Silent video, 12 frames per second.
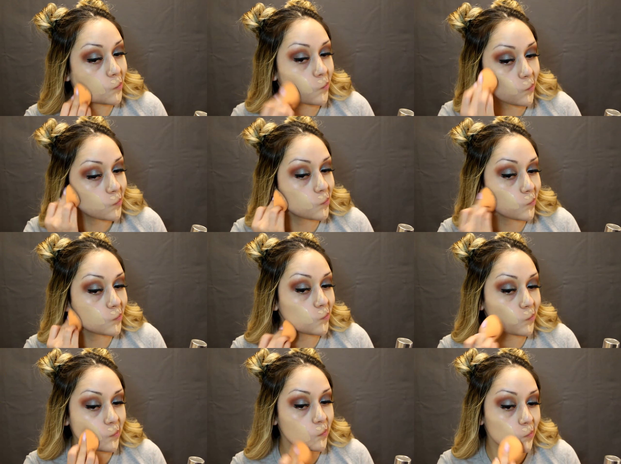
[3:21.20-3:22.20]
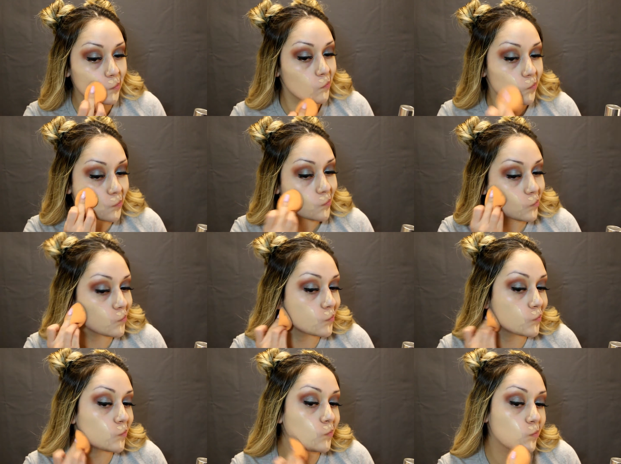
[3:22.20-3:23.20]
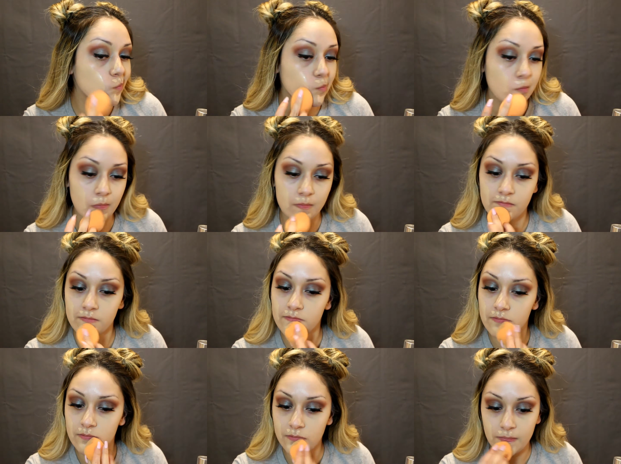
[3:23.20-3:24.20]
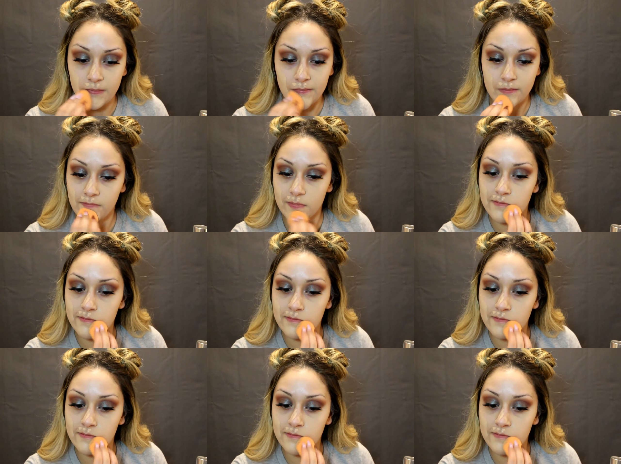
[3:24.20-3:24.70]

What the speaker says: (silence)